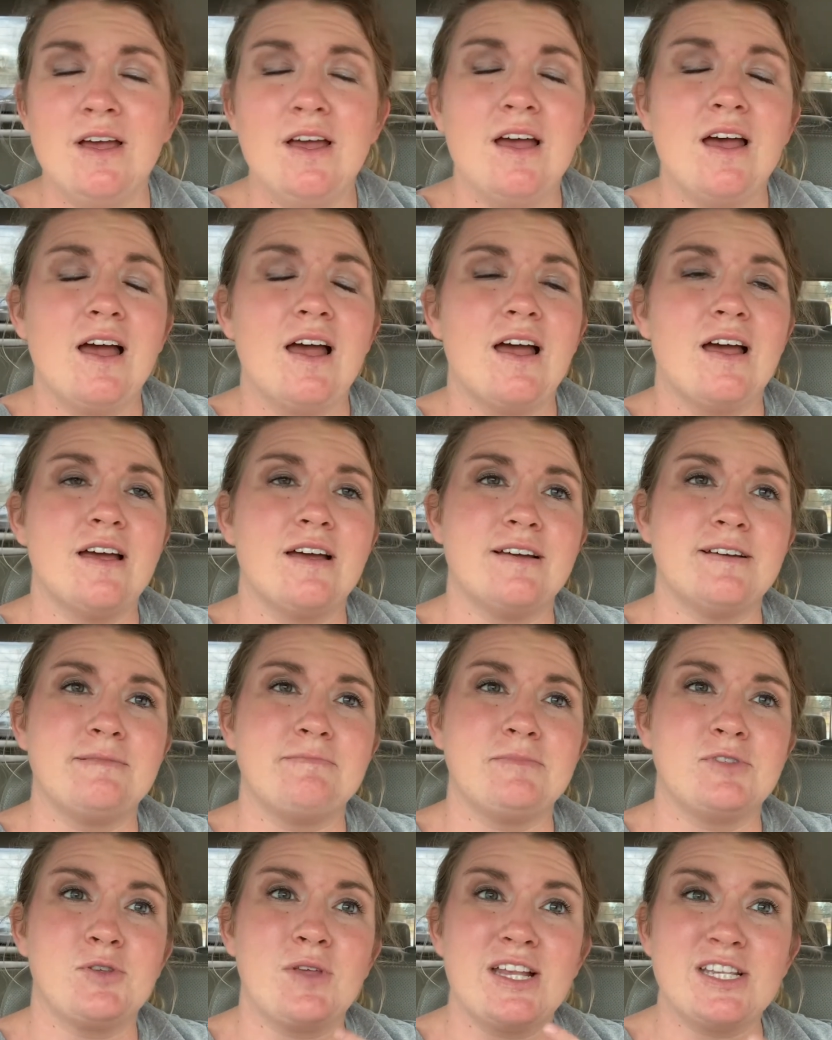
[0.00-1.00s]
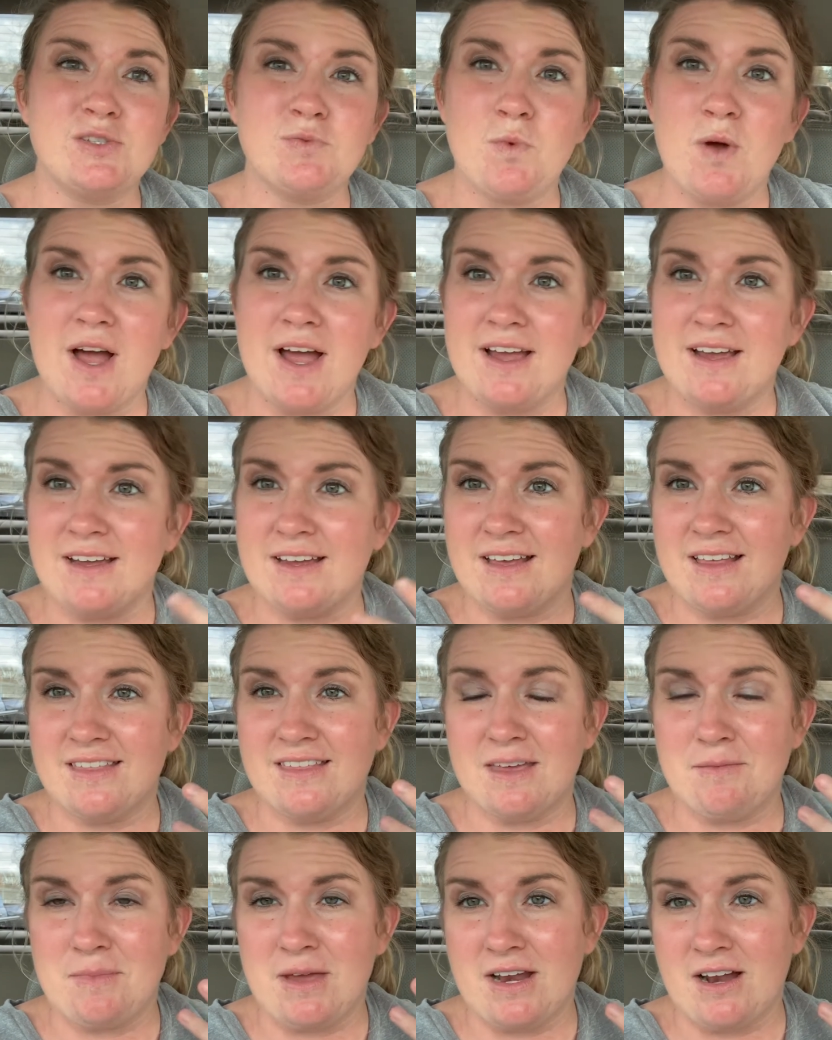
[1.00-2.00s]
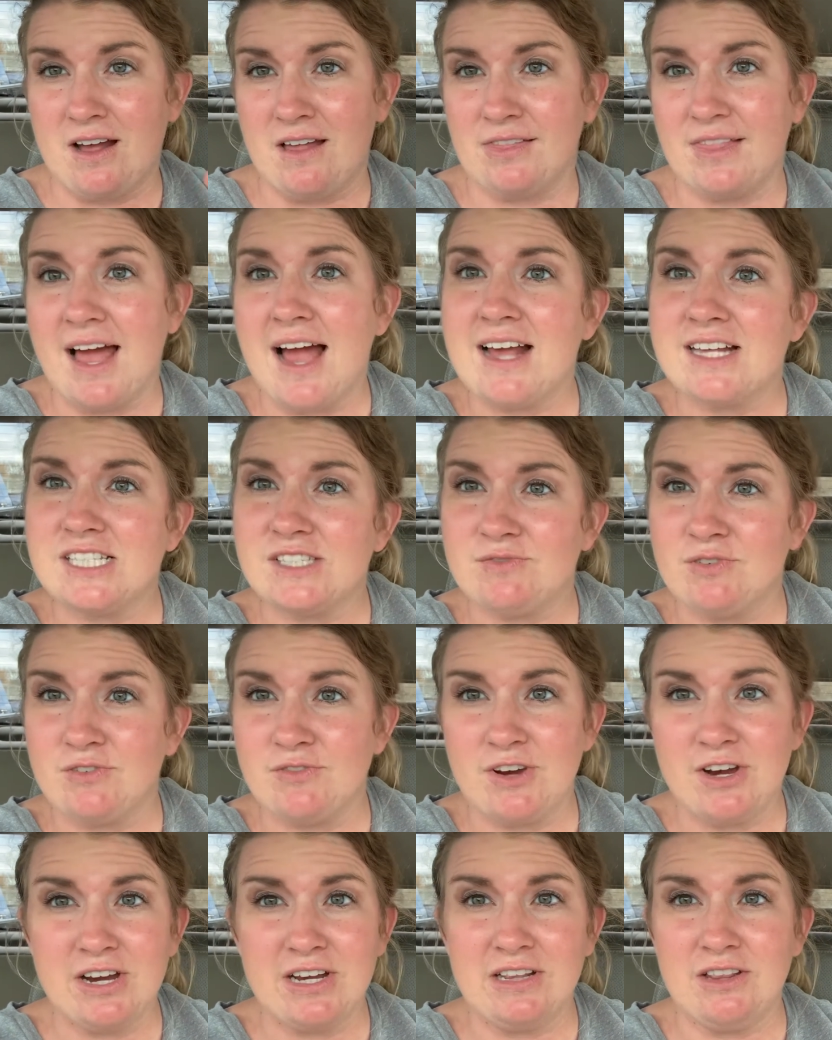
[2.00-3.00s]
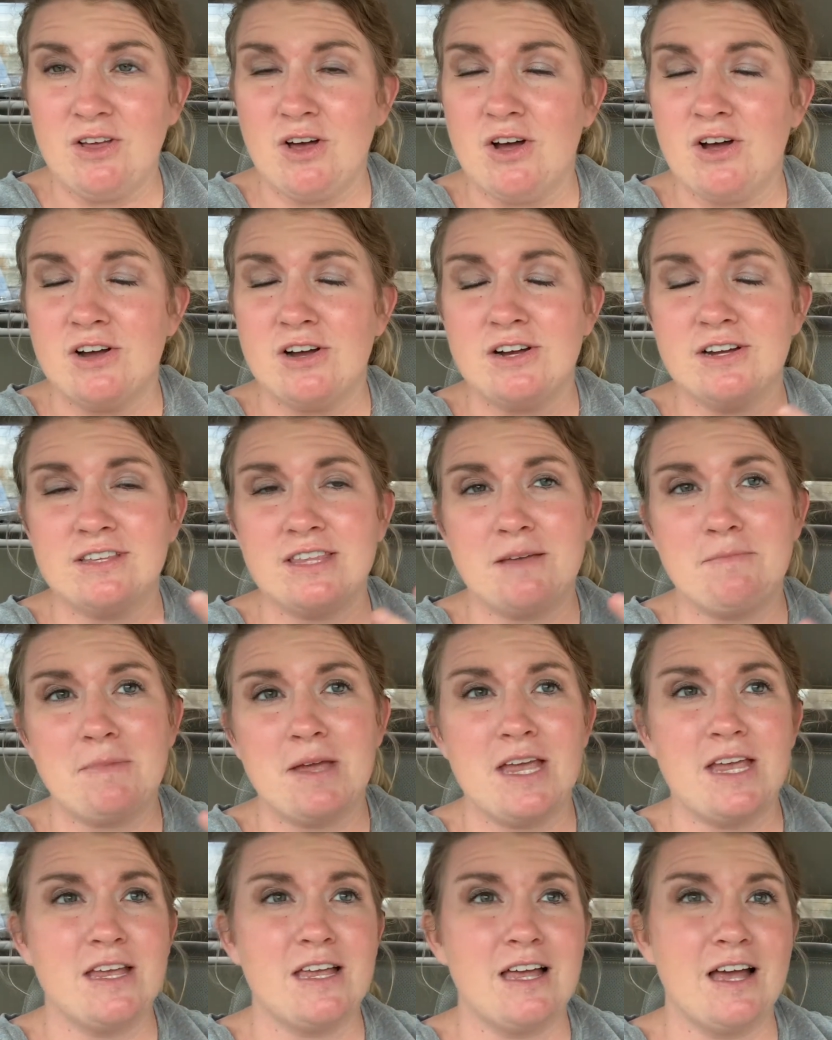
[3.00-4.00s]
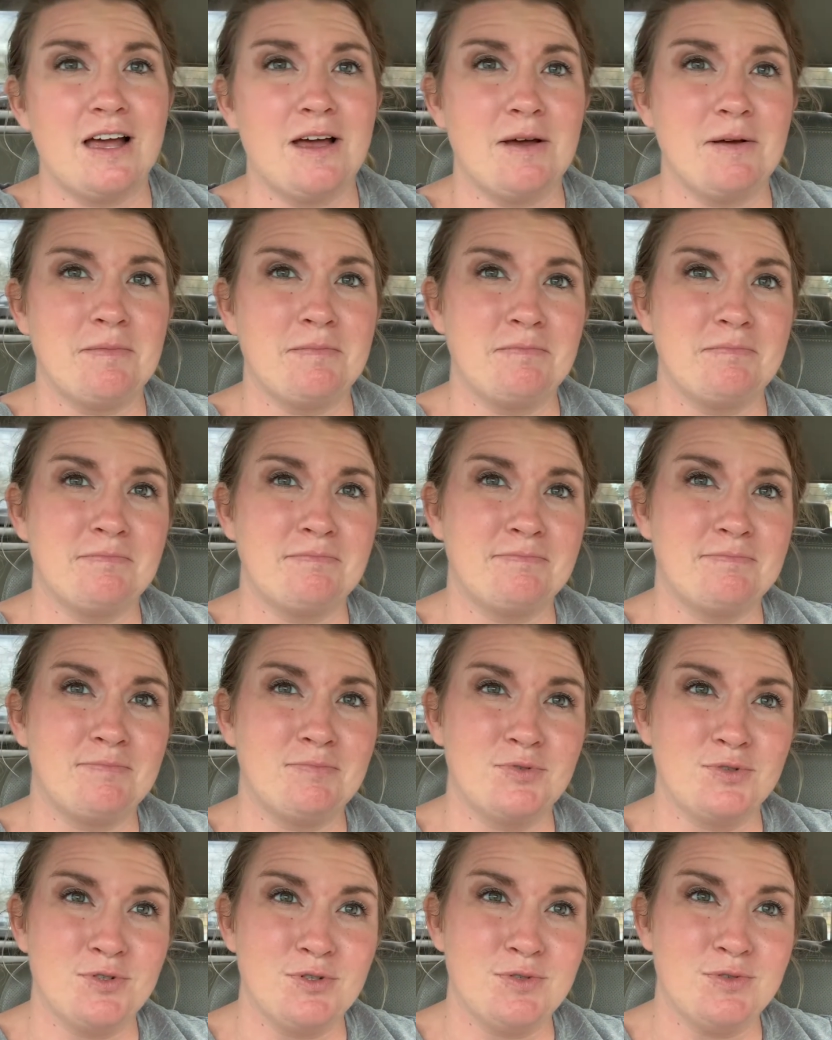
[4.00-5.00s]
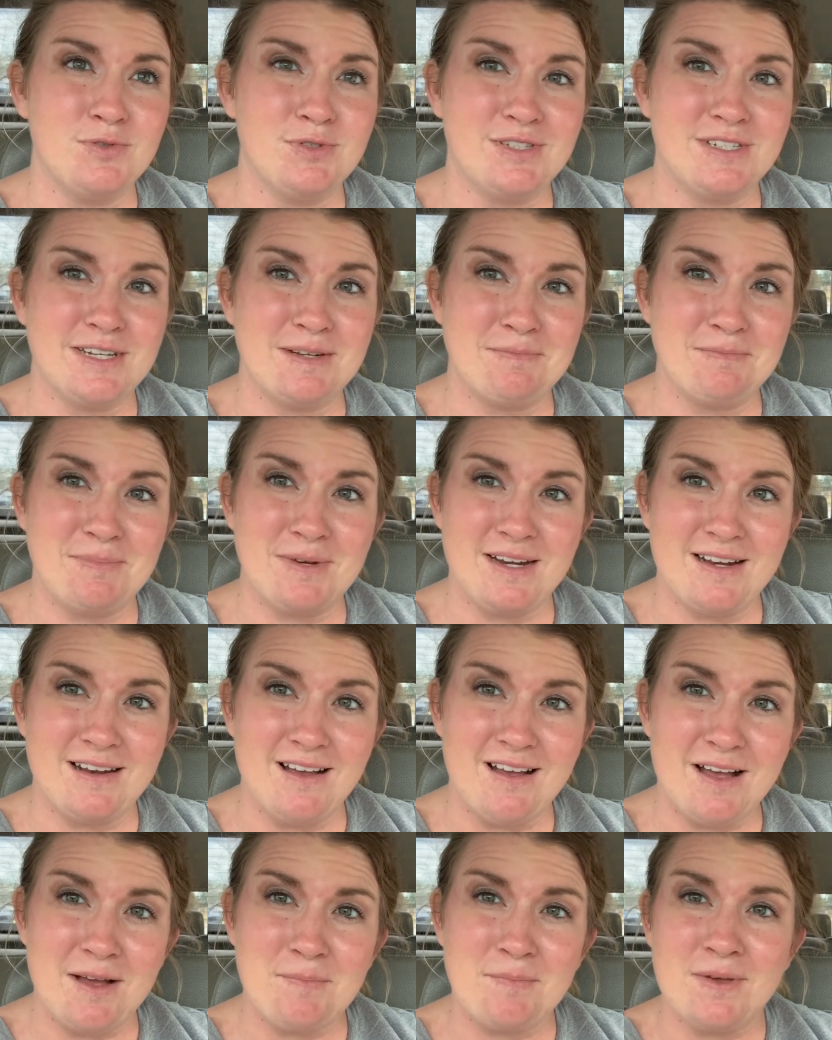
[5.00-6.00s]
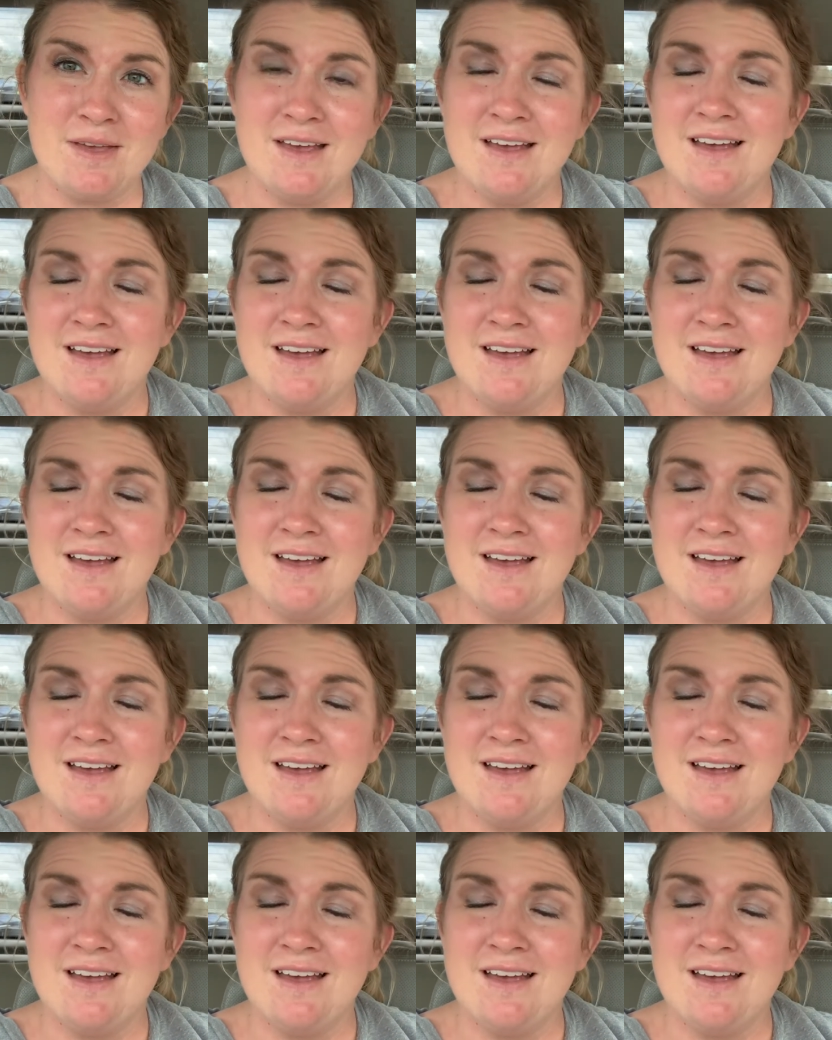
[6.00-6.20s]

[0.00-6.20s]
So that's why they may not last for very long. They may come bruised and beat up.